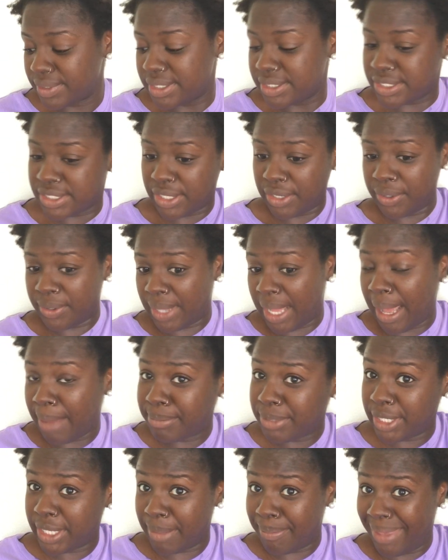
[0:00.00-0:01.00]
So
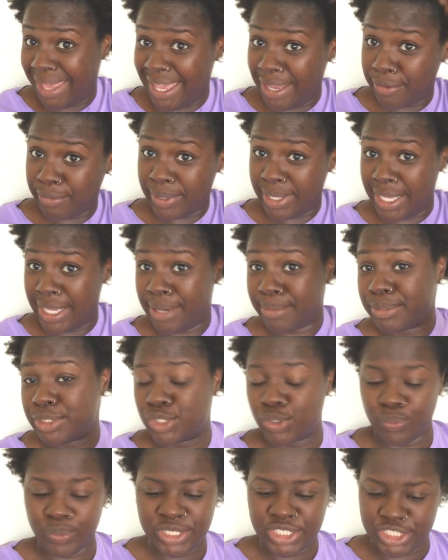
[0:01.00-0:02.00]
I'm looking bad on camera,
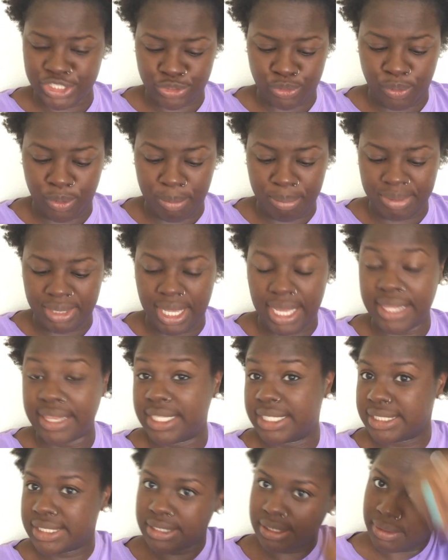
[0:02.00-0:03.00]
so we just going to apply
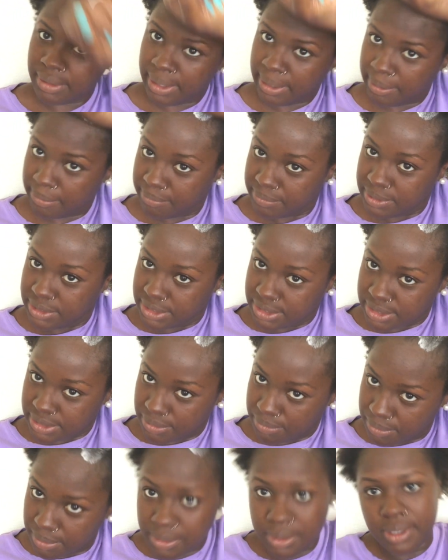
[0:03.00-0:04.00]
this, okay? We just
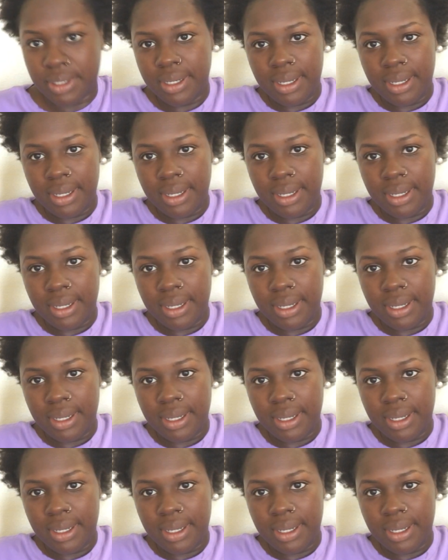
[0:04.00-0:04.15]
going to